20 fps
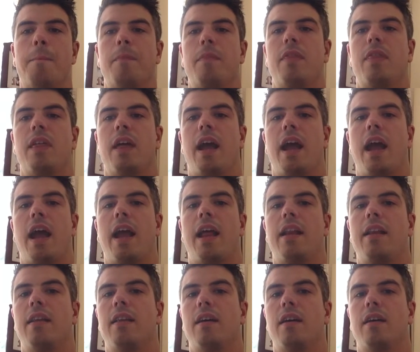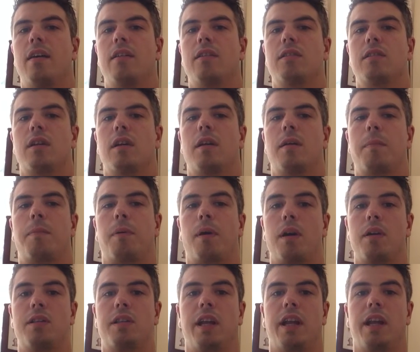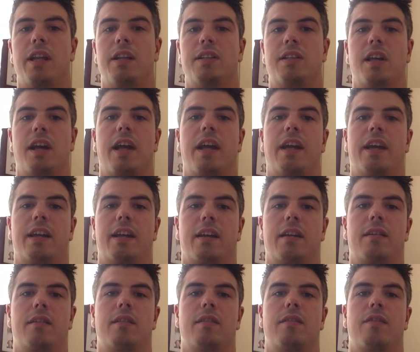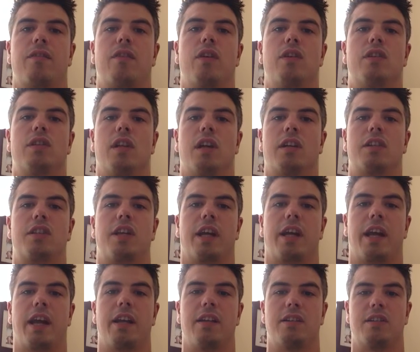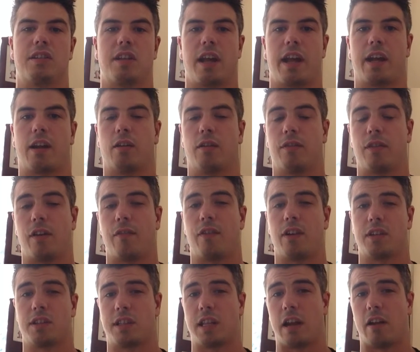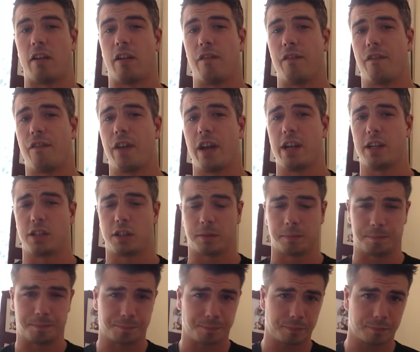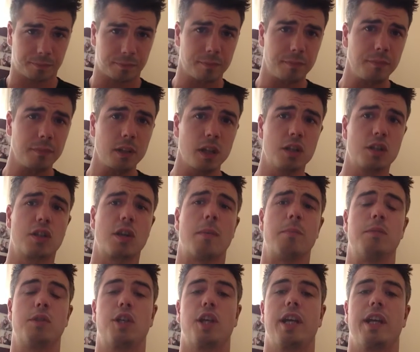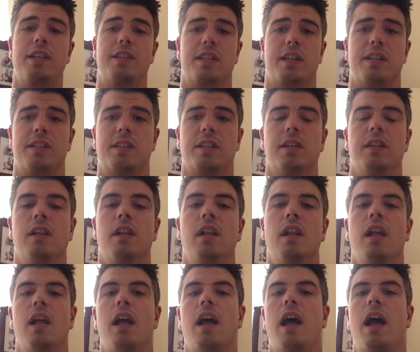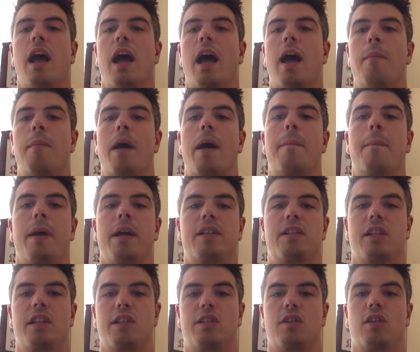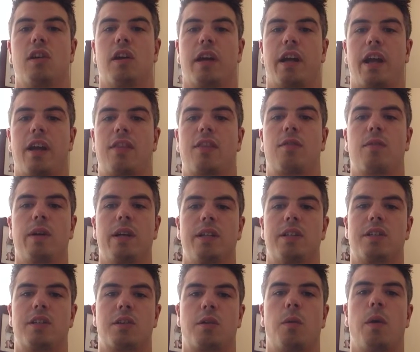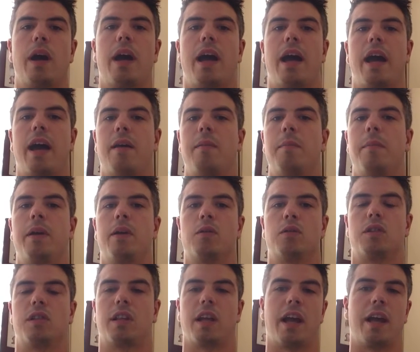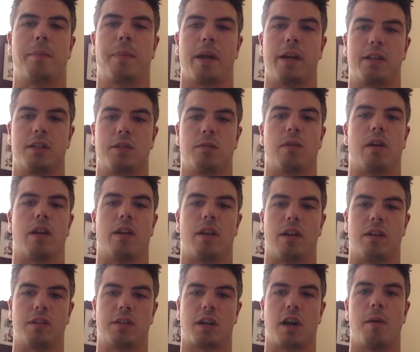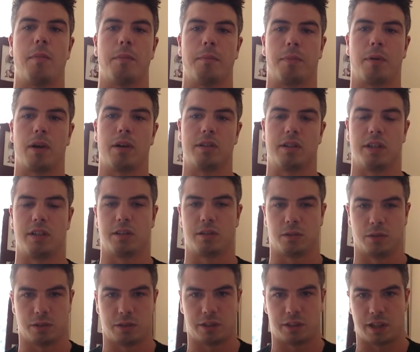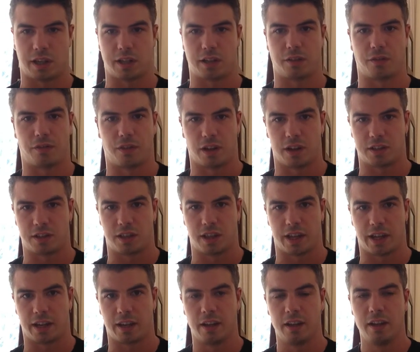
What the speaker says: Then protein intake, foods like chicken, steak, or if they're vegetarian, fish, some cheeses, and basically try and get 3 square meals a day based around those carb and protein sources. That's the first thing.